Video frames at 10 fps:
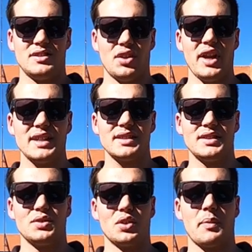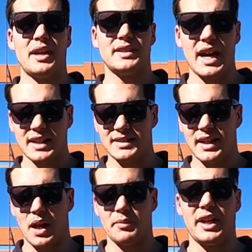So next, let's talk about Dad's
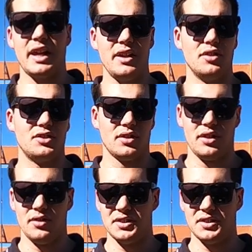setup that he usually